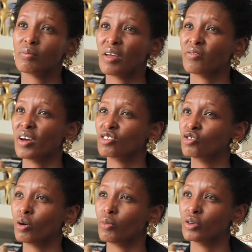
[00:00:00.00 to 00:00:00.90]
My first
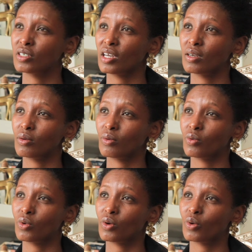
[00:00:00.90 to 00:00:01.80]
job was I
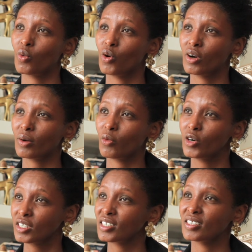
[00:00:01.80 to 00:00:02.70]

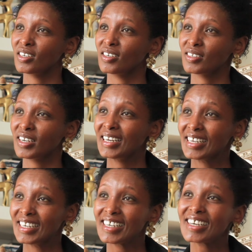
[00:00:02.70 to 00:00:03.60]
worked as a
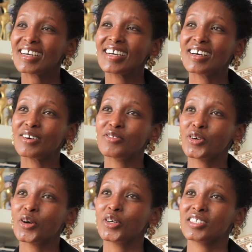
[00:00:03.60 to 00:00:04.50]
cleaning uh, for
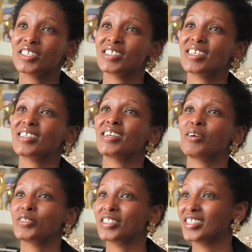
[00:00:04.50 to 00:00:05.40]
cottages, and then I
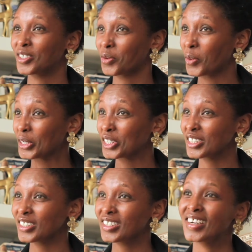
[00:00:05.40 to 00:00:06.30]
was a
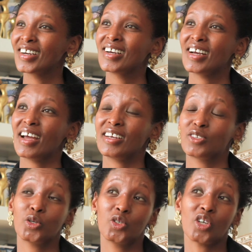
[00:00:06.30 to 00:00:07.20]
dishwasher. I had
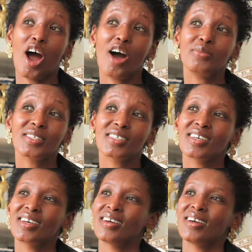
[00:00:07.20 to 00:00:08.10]
two jobs,
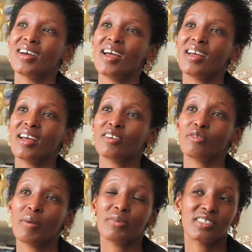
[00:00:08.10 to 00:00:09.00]
and I
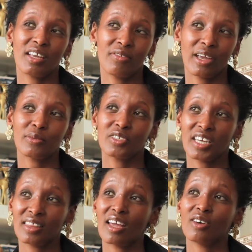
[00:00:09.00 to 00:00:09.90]
remember saving up to
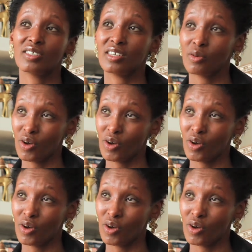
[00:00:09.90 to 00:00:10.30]
ten thousand in